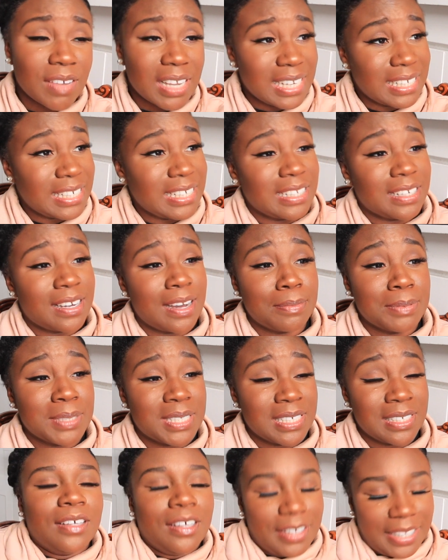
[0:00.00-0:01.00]
think I need a cup of
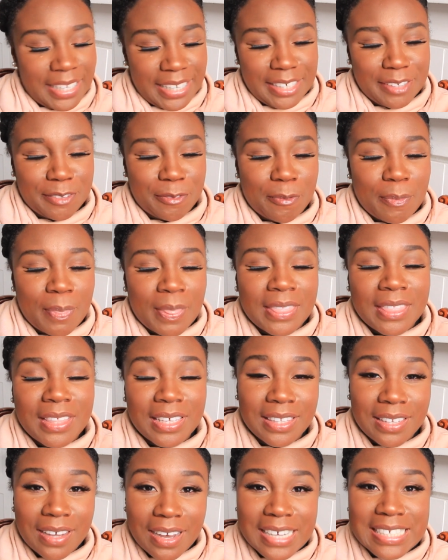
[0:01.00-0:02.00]
tea. Okay.
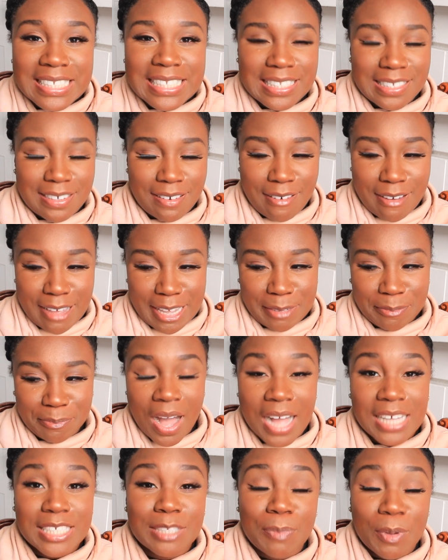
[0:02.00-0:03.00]
The last time
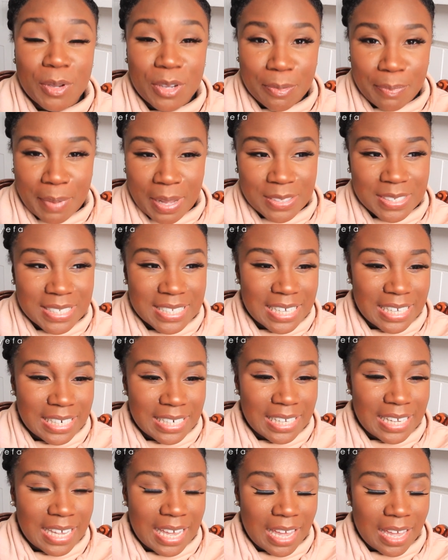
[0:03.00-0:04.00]
I spoke about
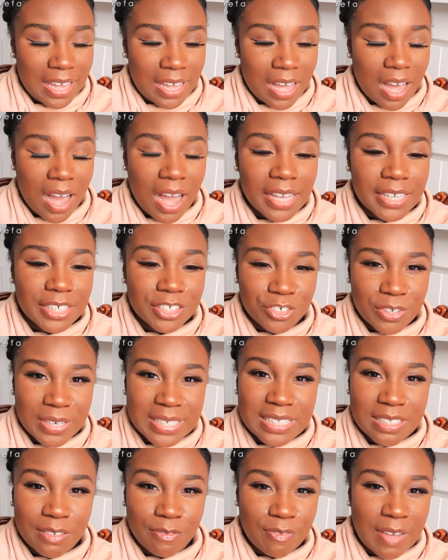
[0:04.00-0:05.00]
skincare, I
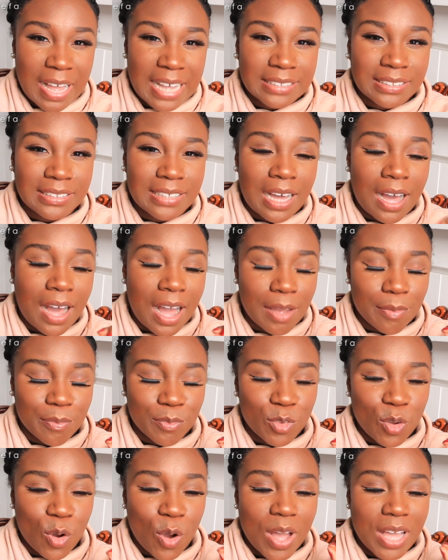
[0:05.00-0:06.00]
addressed the fact that
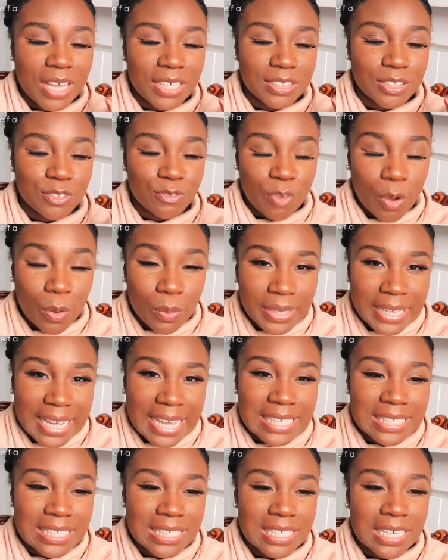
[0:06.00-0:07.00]
I'm not
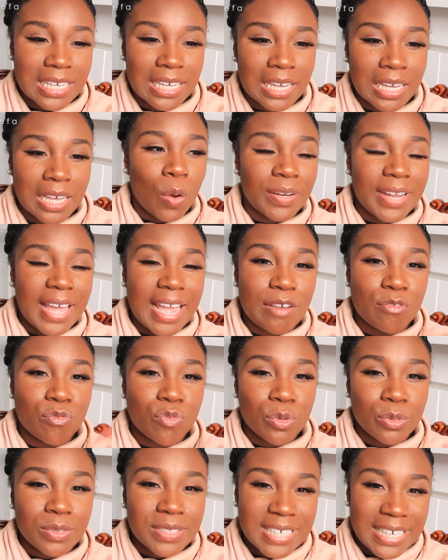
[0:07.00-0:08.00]
exfoliating on a
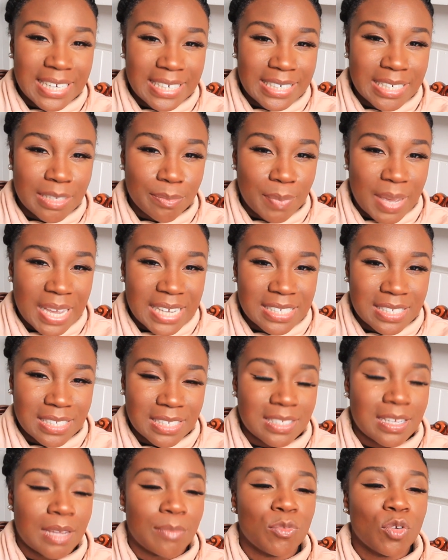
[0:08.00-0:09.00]
routinely
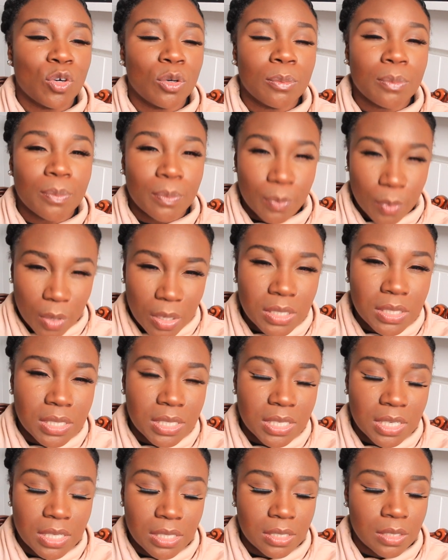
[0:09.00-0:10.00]
basis. I'm not
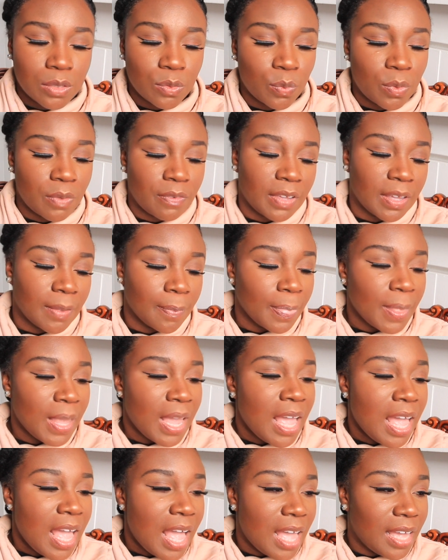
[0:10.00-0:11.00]
consistent with it.
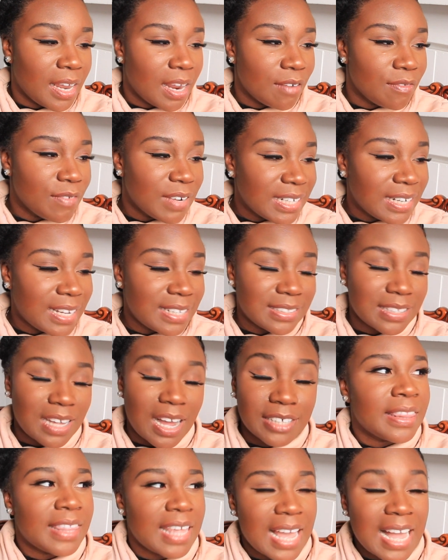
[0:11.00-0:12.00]
And I realized
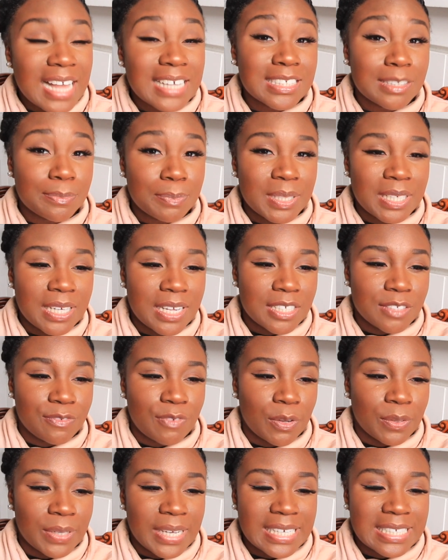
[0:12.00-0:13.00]
that there has been
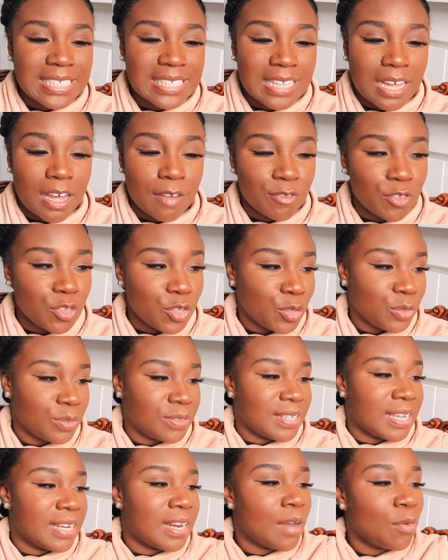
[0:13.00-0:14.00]
exfoliators that I've
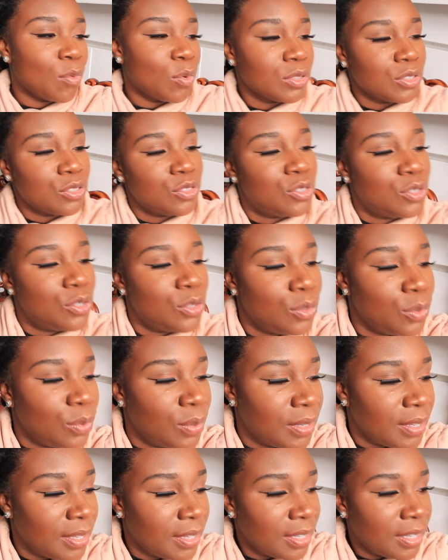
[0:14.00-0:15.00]
used, and I want
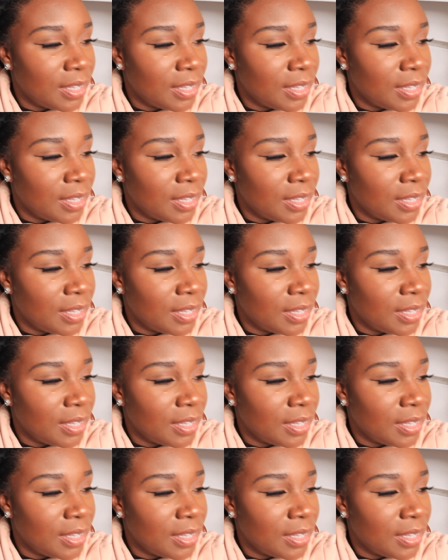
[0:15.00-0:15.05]
to